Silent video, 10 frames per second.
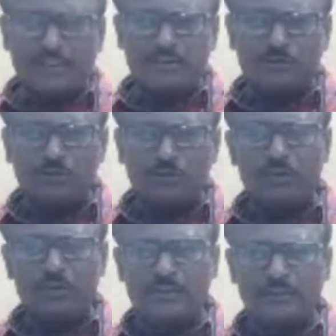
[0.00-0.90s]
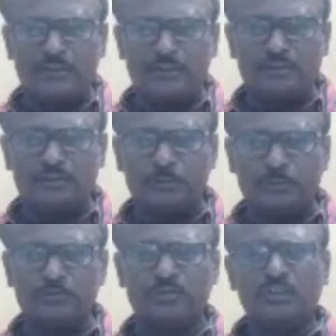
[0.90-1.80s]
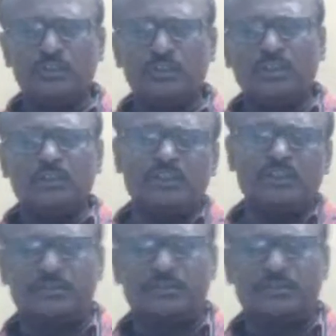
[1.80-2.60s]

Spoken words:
Otherwise dealt into, suppose this,